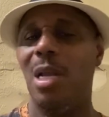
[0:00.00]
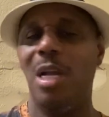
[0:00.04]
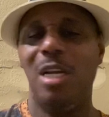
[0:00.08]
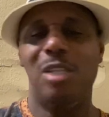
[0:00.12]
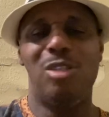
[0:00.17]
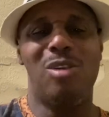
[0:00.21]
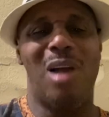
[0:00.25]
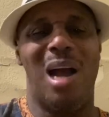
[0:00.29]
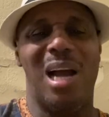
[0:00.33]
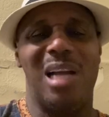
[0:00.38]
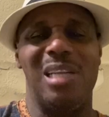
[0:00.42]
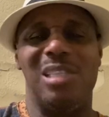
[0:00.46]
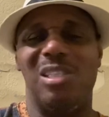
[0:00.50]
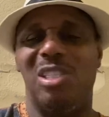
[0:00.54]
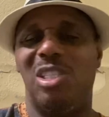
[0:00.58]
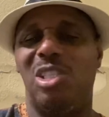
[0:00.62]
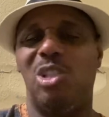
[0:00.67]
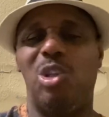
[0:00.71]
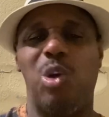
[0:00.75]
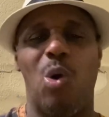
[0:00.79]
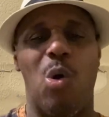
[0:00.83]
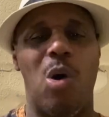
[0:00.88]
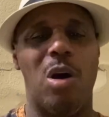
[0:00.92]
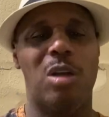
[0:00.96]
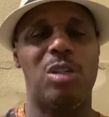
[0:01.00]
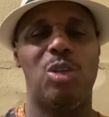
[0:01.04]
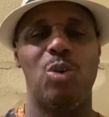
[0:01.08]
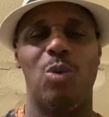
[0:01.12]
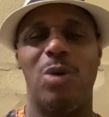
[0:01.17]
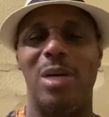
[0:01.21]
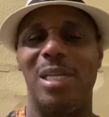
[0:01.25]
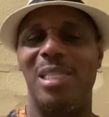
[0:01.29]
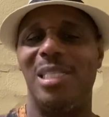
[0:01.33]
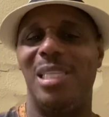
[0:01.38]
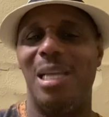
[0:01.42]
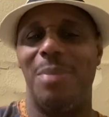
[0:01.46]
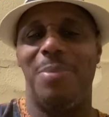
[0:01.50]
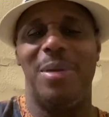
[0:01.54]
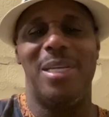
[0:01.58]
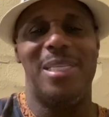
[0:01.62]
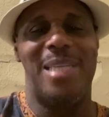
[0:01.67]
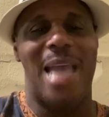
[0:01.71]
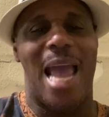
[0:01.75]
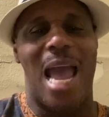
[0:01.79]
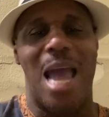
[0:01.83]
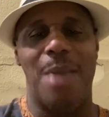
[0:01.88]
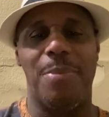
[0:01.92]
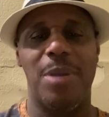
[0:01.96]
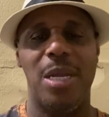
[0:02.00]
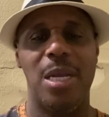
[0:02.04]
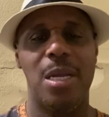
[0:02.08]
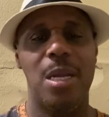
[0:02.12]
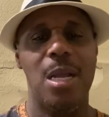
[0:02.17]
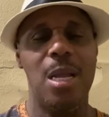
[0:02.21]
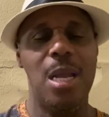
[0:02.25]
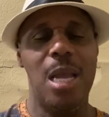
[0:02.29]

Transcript: so I can talk to her and dibby-dabby